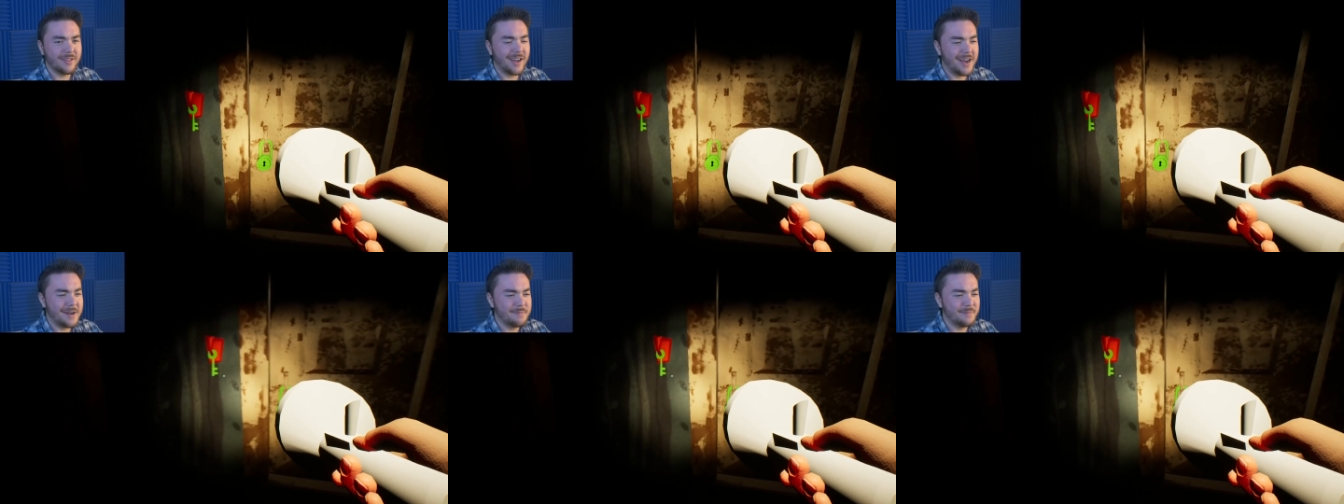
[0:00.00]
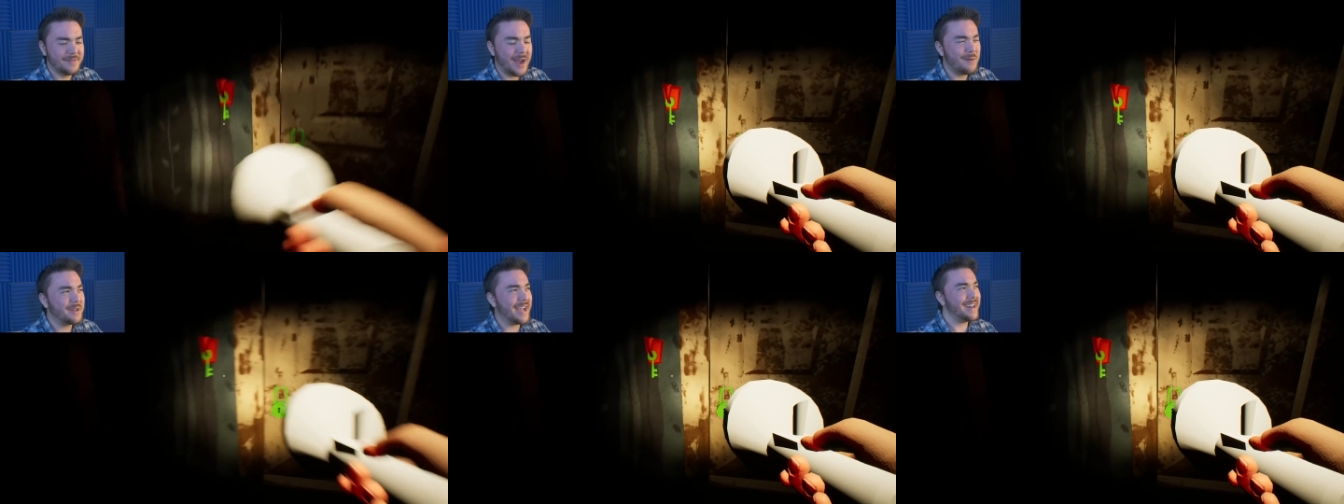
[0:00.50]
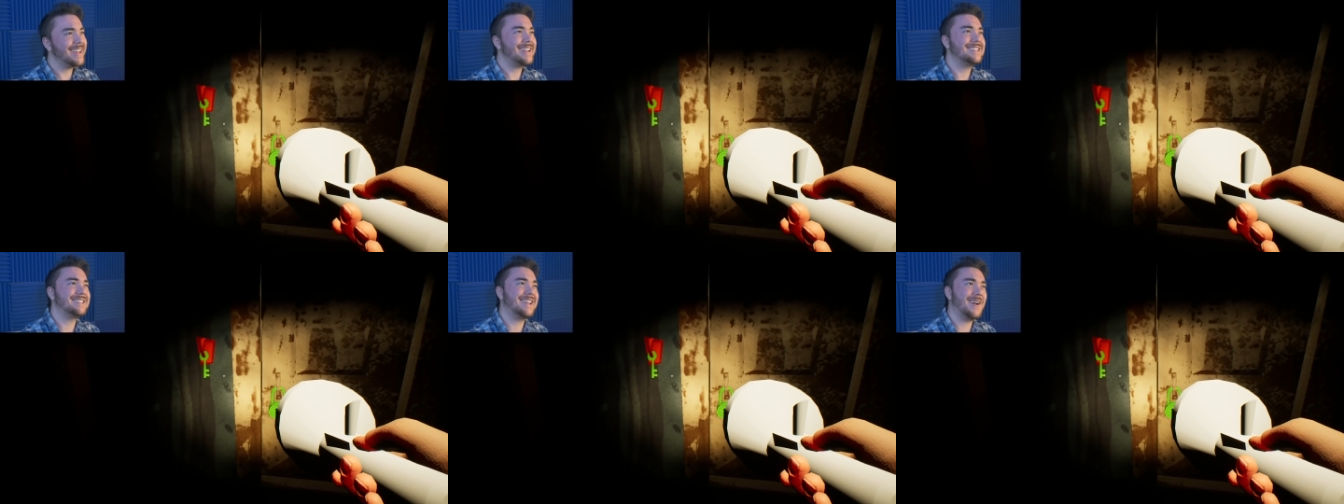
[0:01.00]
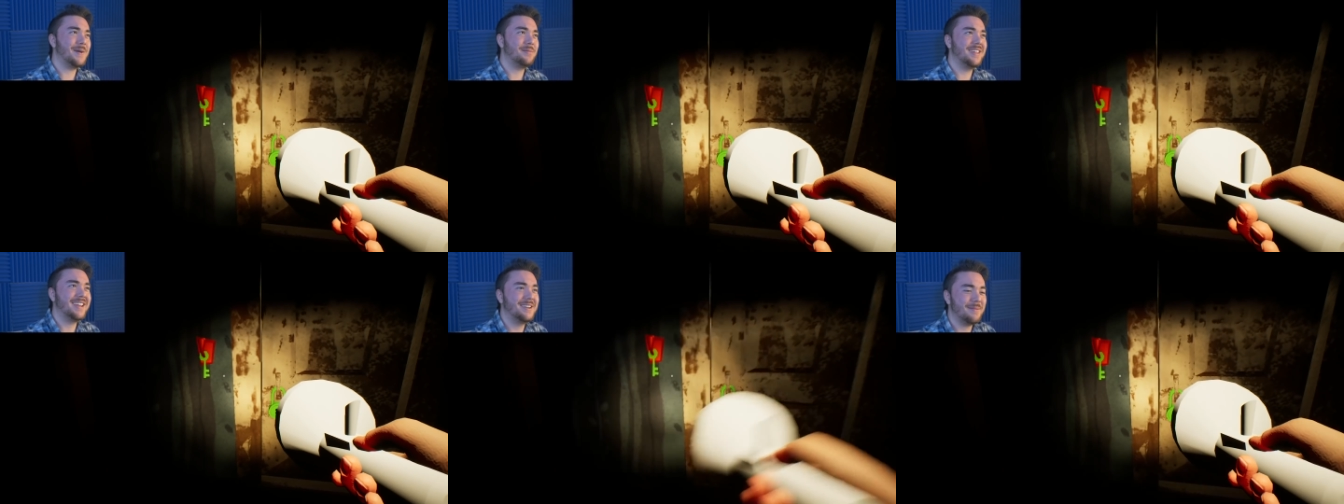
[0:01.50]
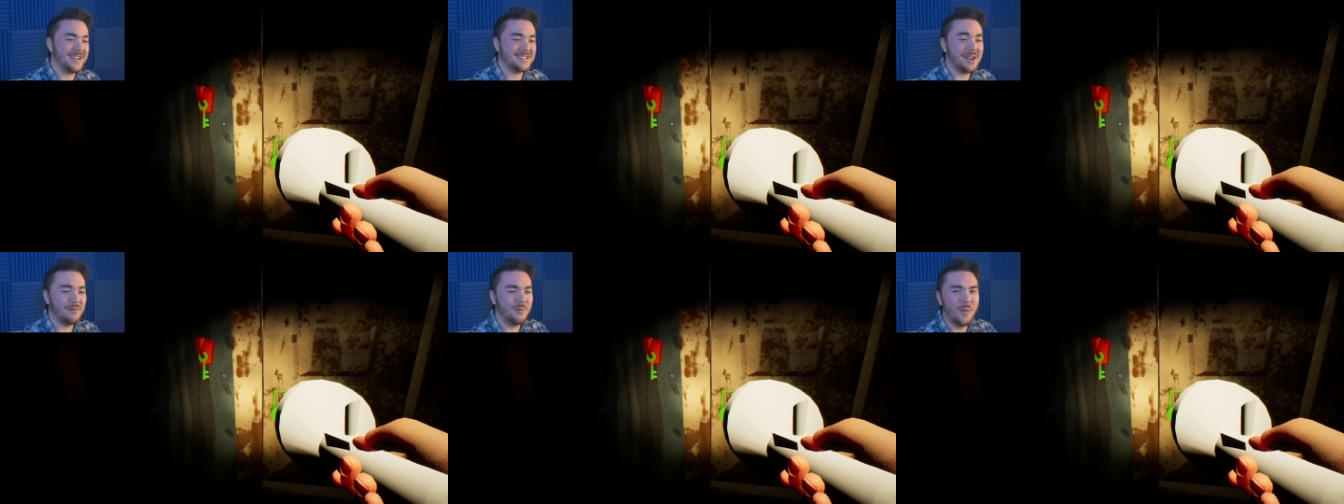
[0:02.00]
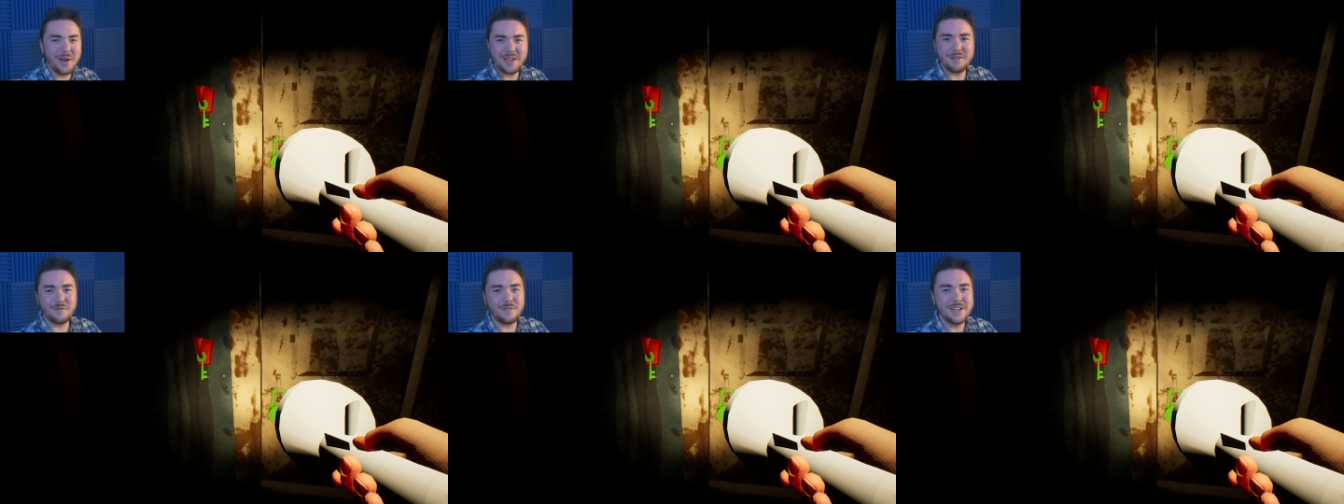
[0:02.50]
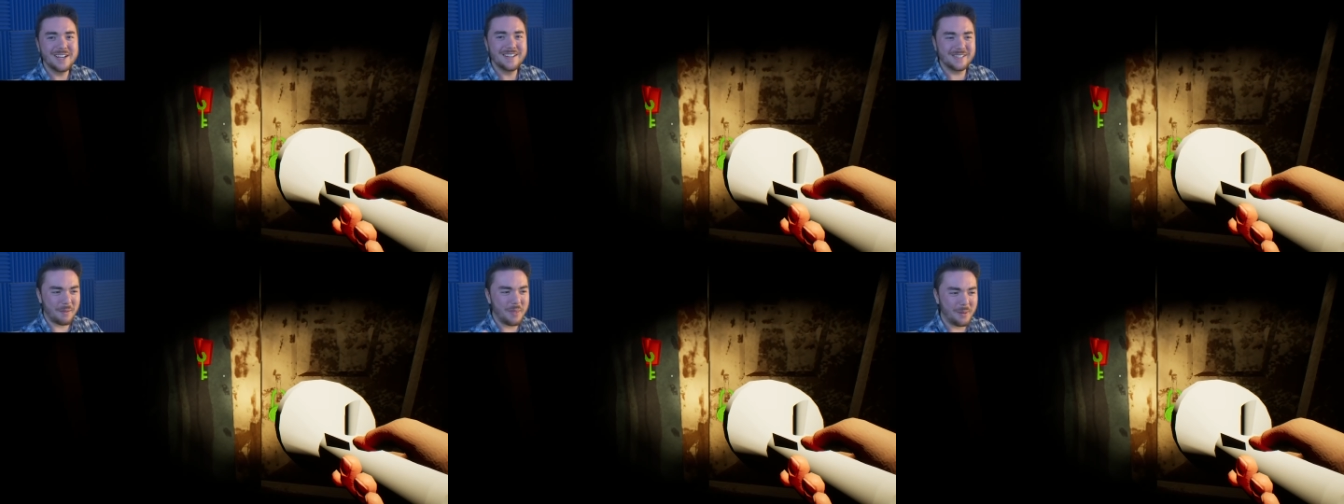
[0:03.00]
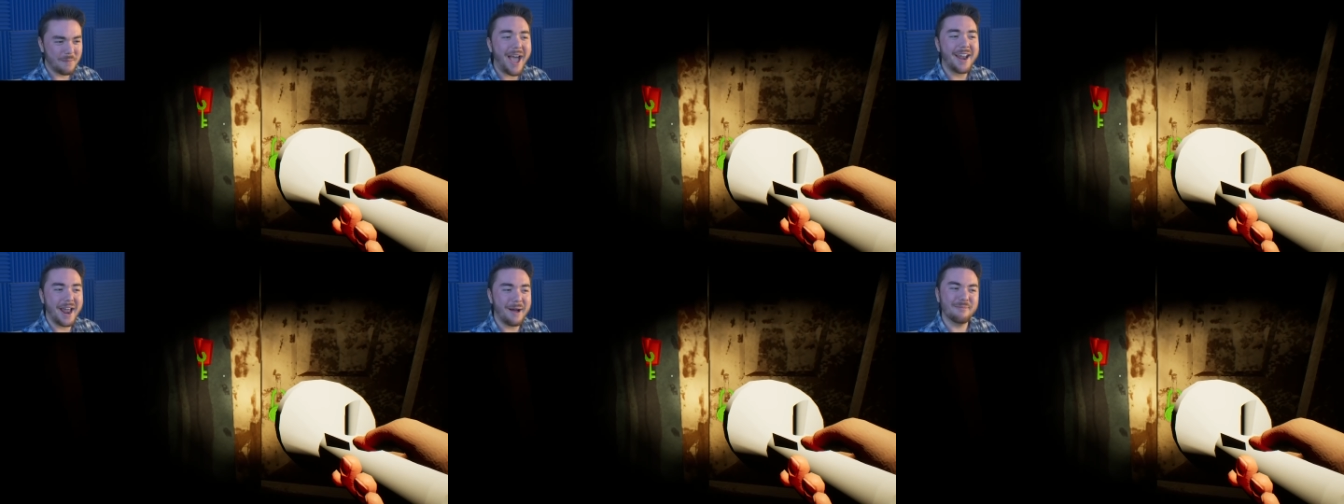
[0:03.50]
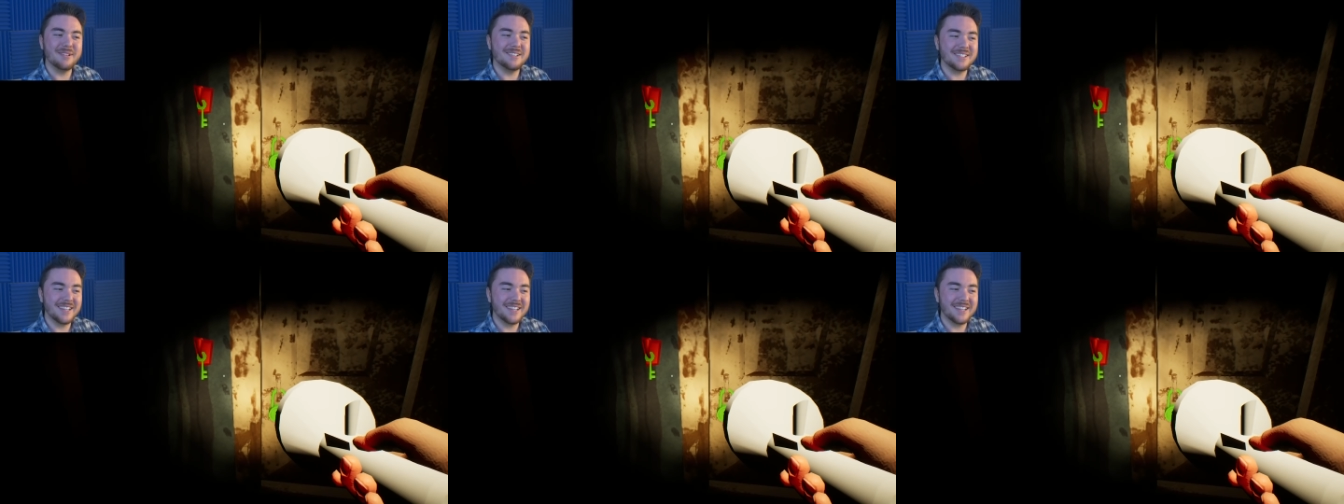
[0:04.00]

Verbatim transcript: Um, now I'm kind of getting scared. I'm thinking to myself, what if something bad happens?